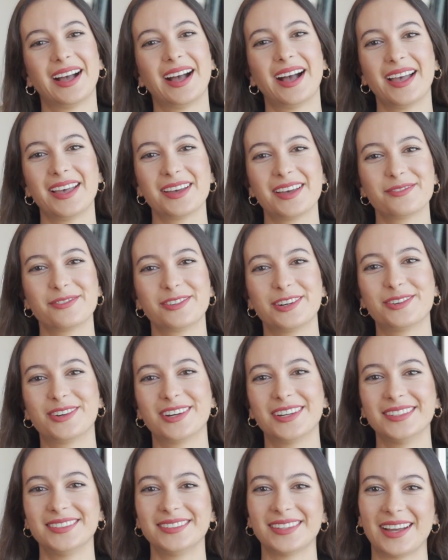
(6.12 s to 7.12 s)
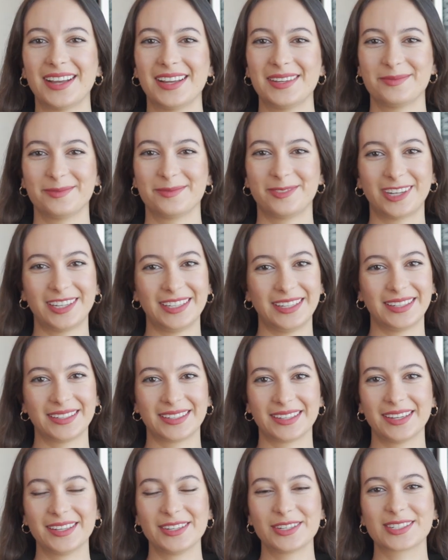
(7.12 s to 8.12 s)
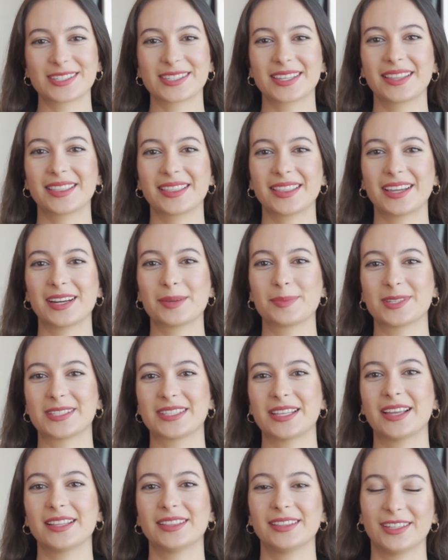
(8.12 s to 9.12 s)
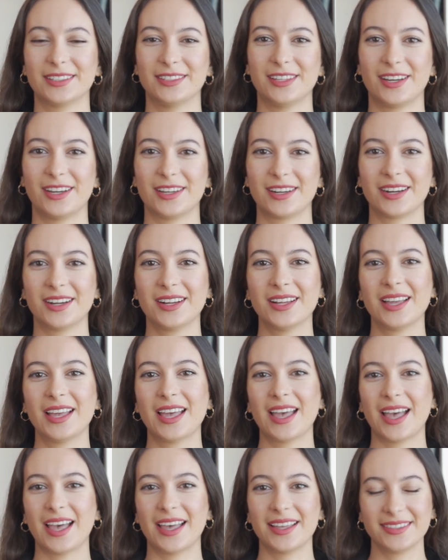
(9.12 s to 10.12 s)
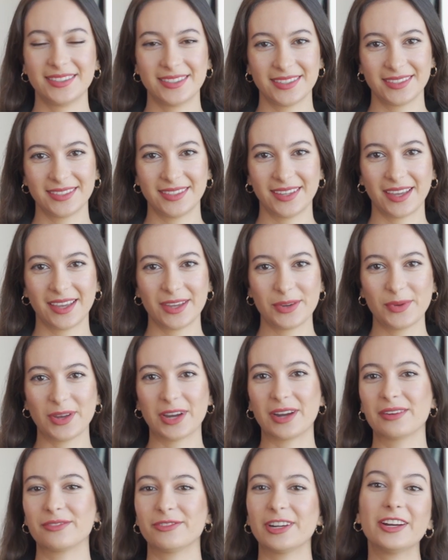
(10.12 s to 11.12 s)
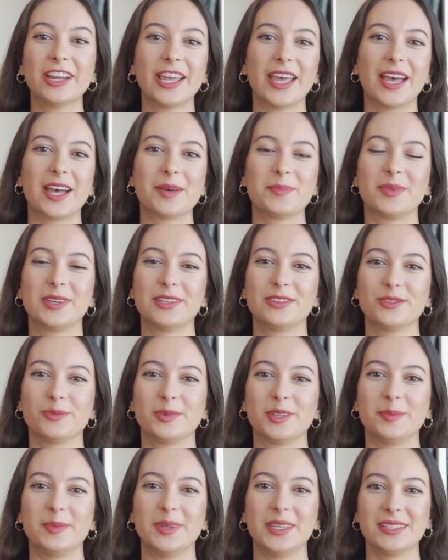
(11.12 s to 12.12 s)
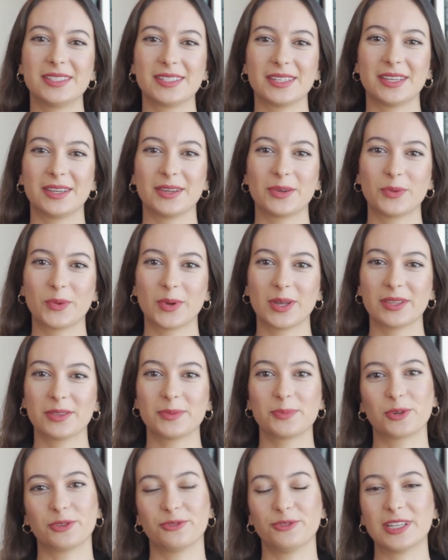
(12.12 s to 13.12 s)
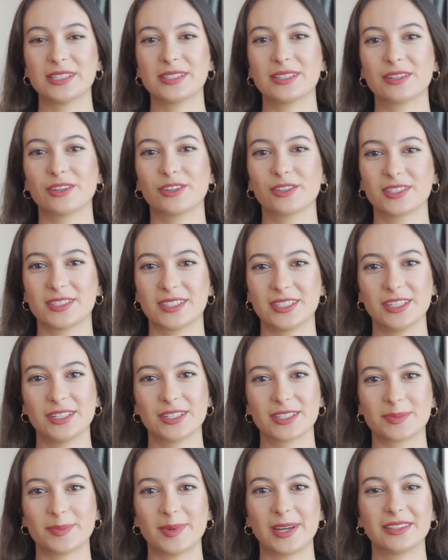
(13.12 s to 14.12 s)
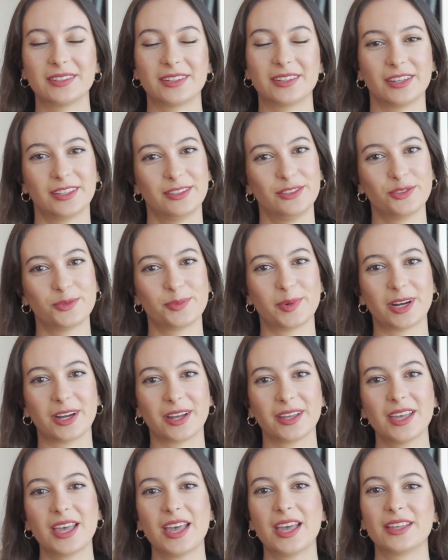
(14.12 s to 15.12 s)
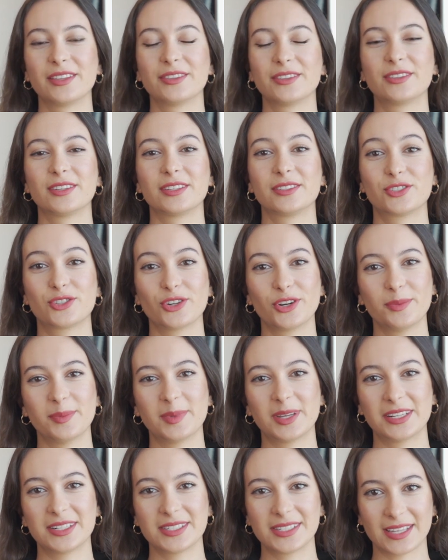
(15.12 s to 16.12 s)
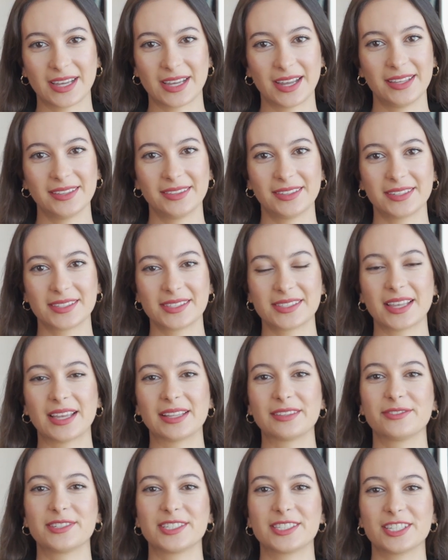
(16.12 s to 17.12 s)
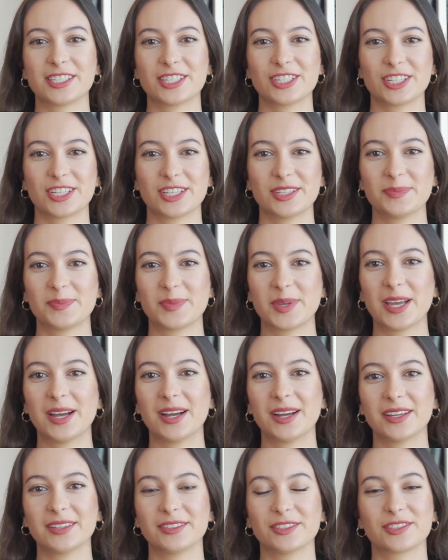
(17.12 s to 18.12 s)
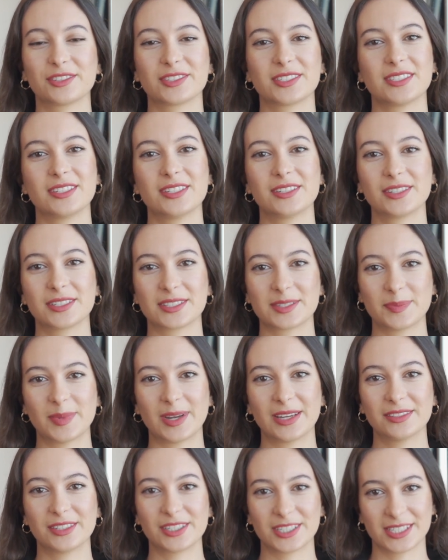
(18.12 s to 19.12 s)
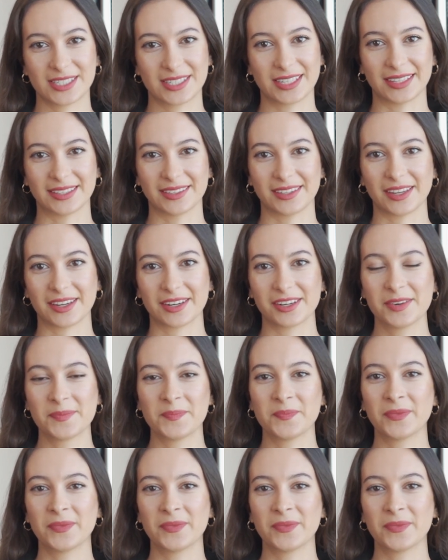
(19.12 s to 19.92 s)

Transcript: Hi everyone, I'm Valeria, your skin therapist at Nadara, and today we are very happy to be meeting with Professor Augustinus Bader in Dubai, the German scientist and physician behind Augustinus Bader skincare.